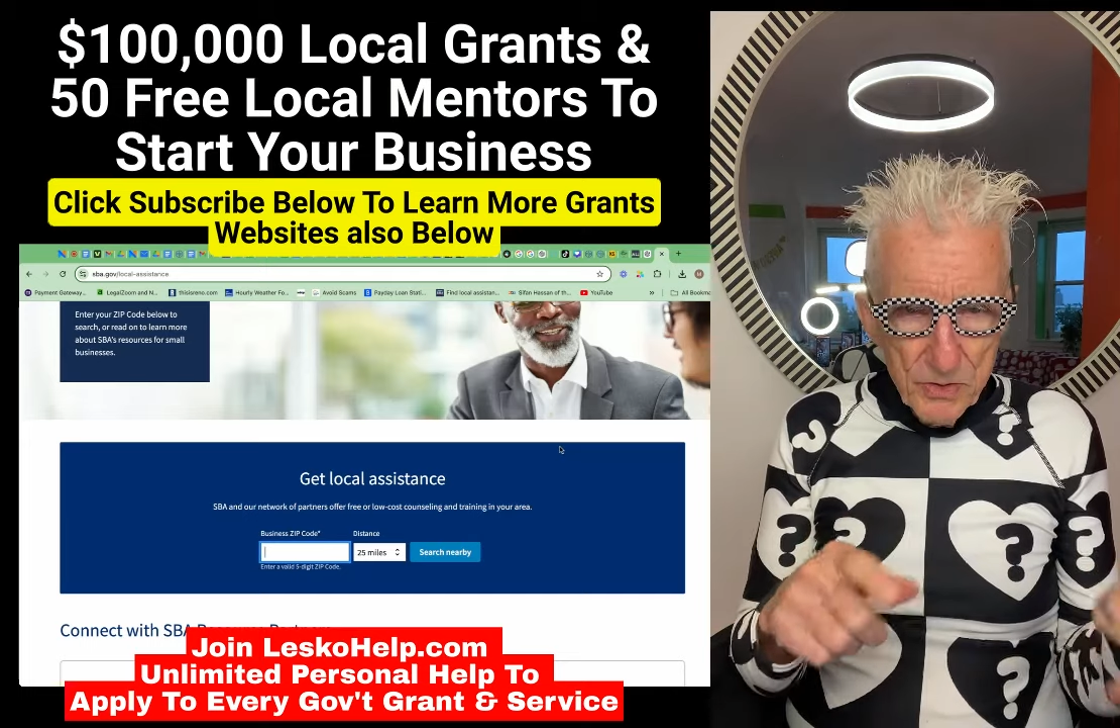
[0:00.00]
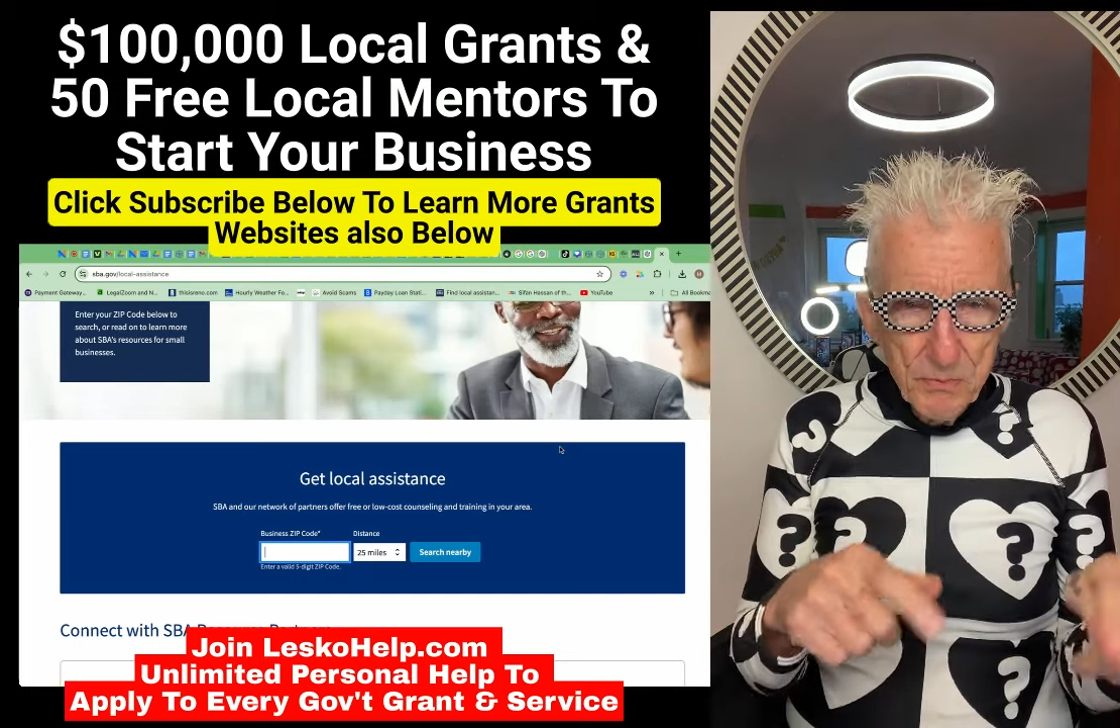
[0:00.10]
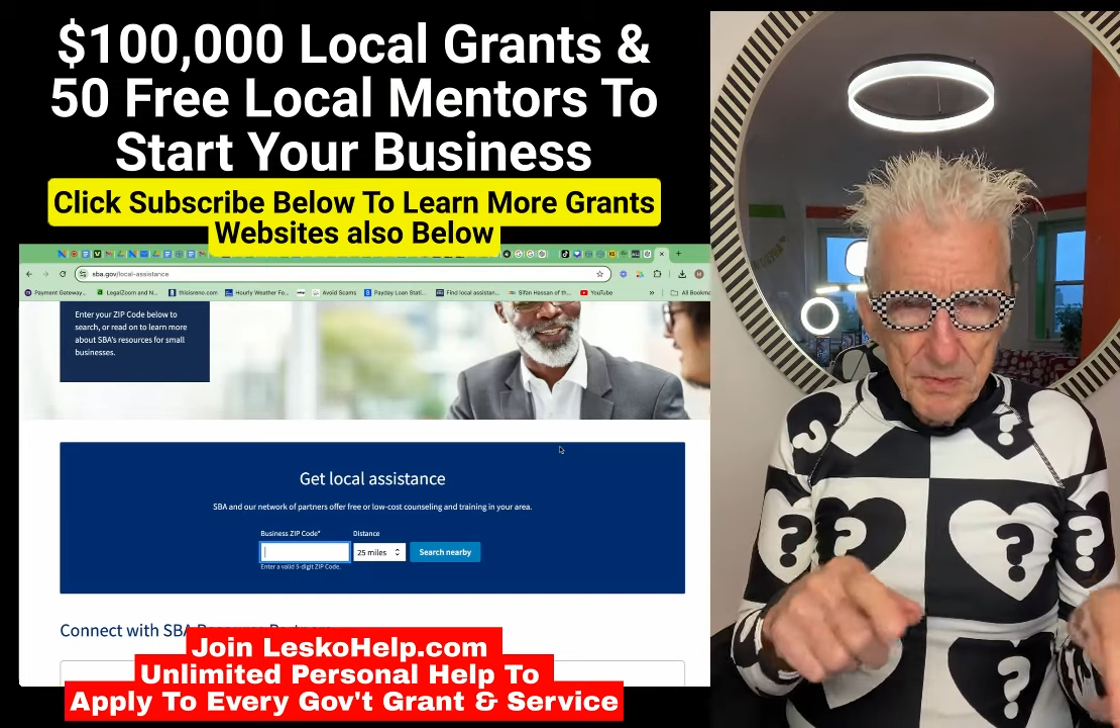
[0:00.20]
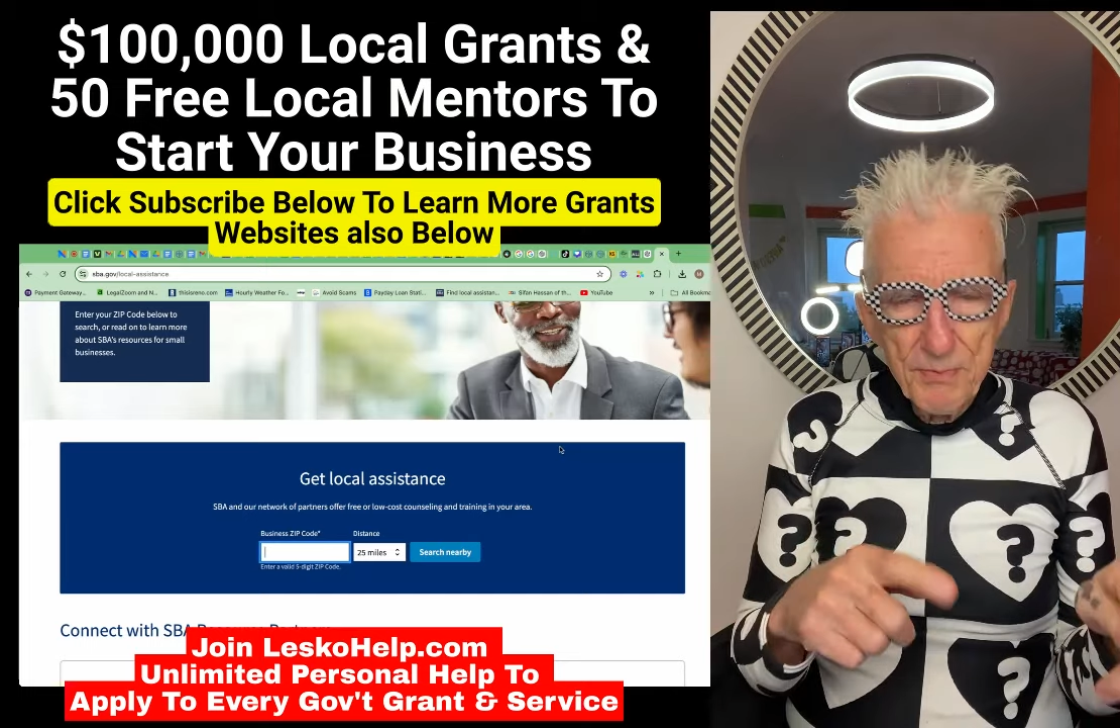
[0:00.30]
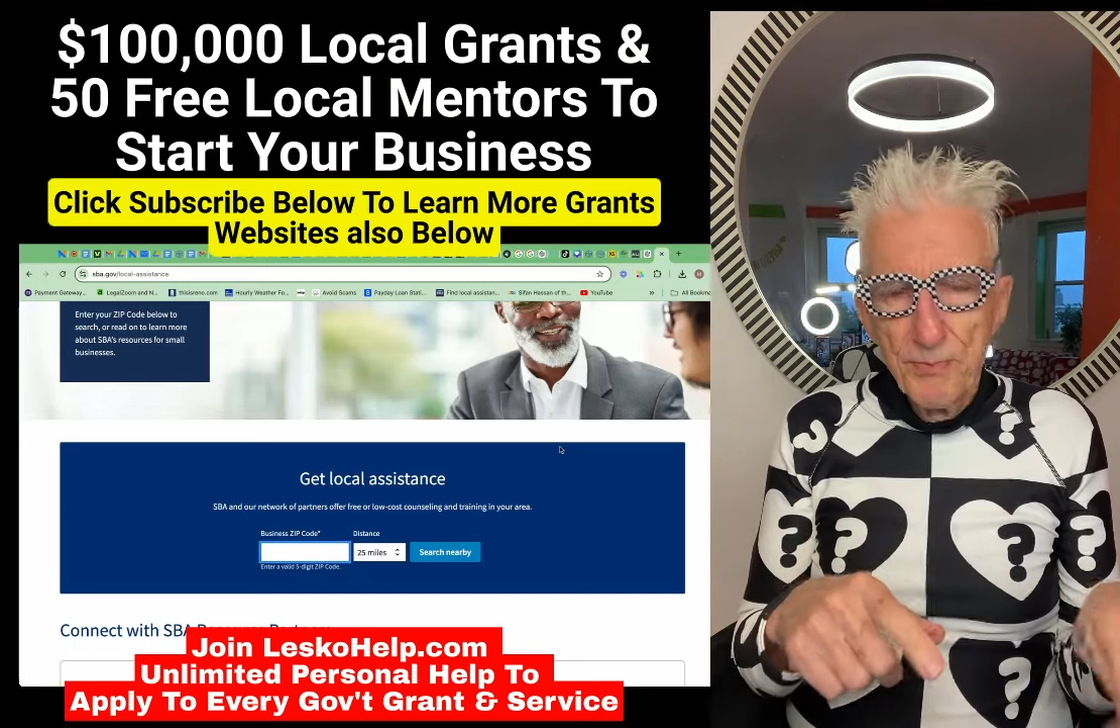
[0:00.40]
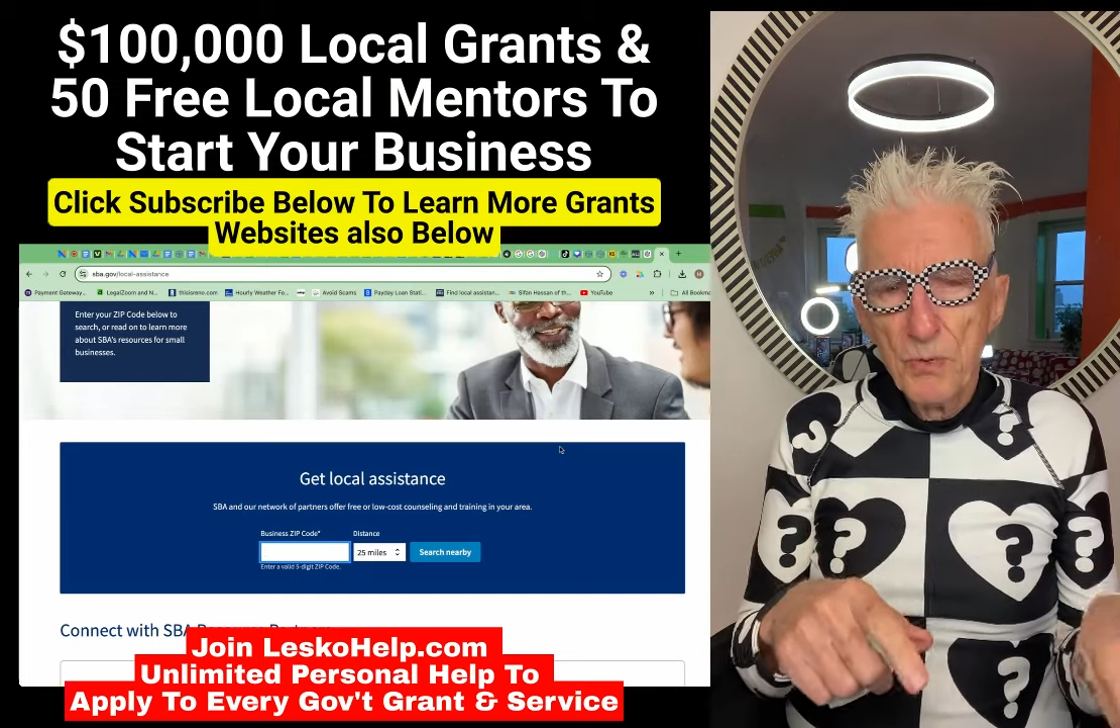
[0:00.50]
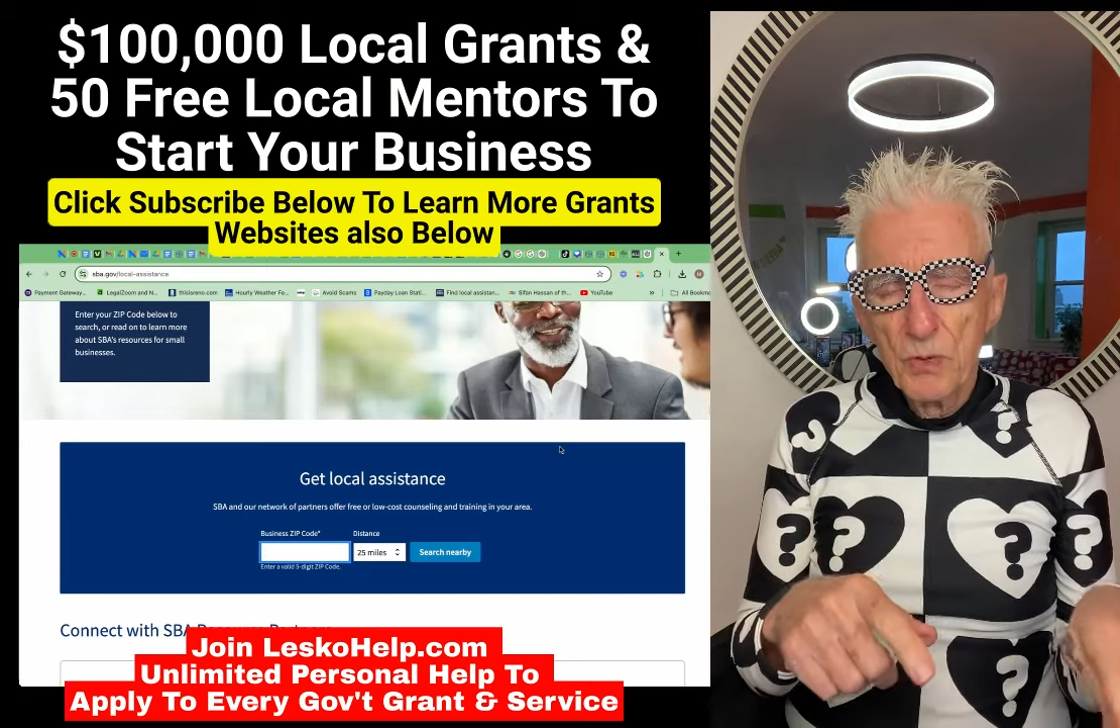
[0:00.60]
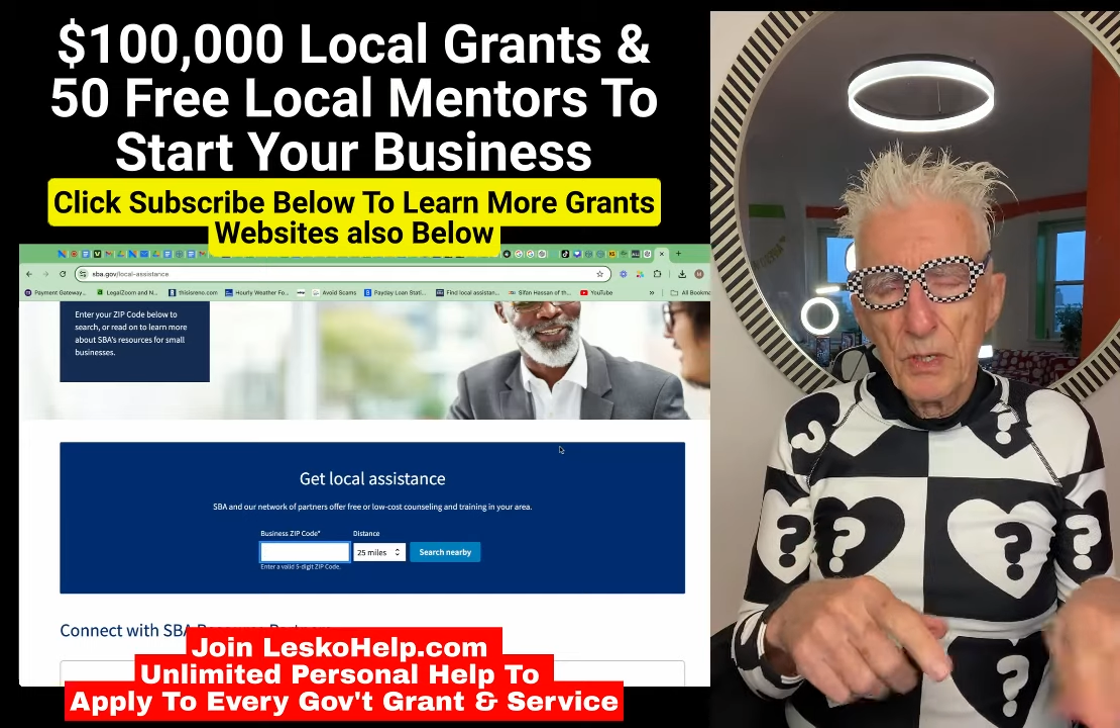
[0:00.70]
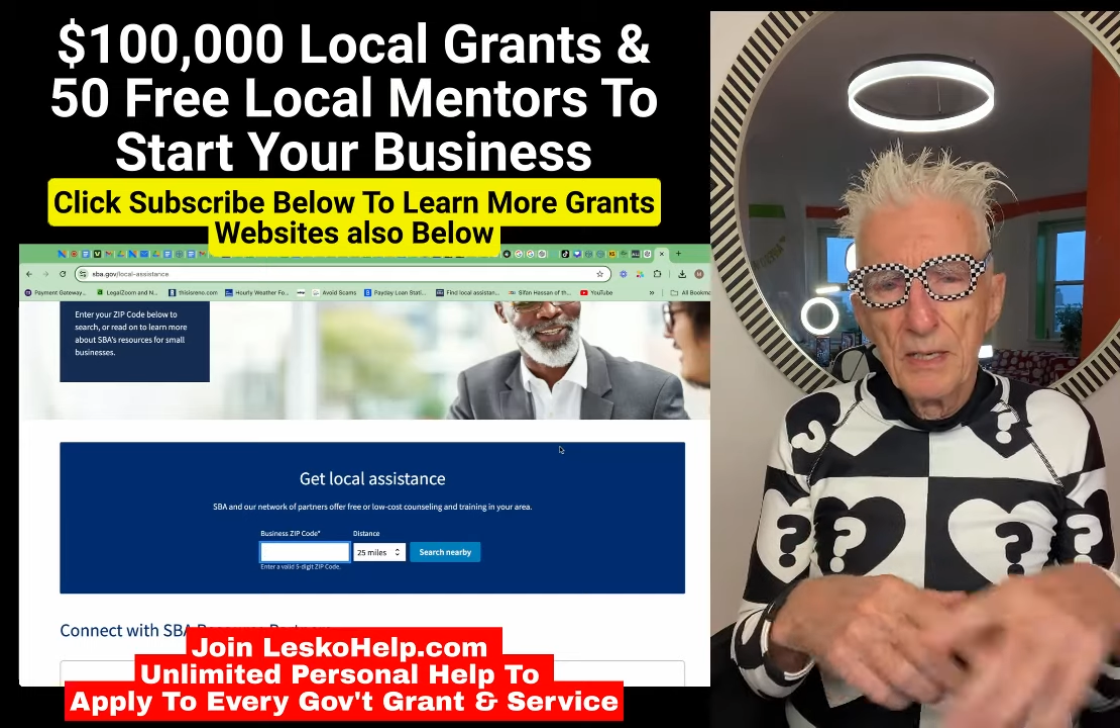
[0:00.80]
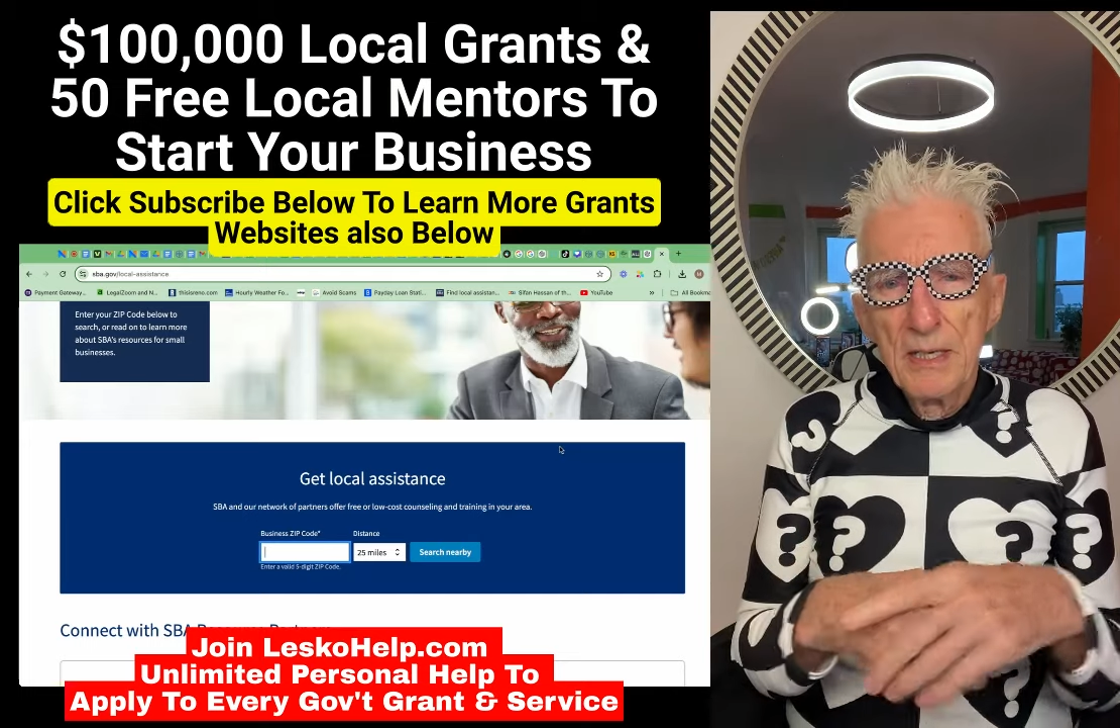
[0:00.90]
you
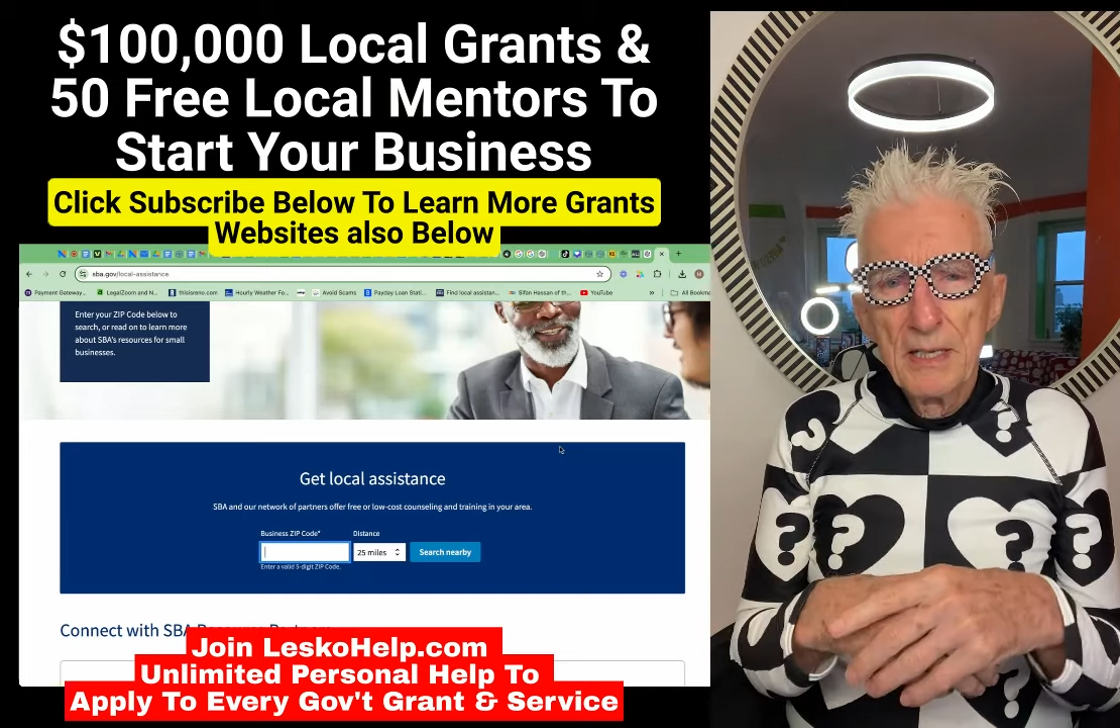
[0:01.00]
before,